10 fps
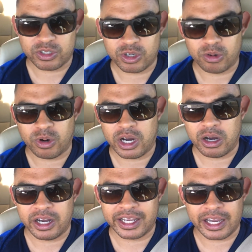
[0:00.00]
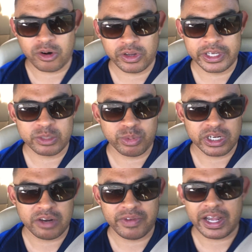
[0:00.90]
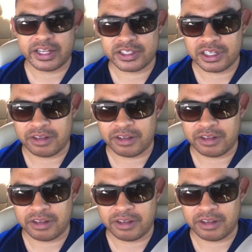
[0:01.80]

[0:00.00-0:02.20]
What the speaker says: So again, our league is pretty advanced.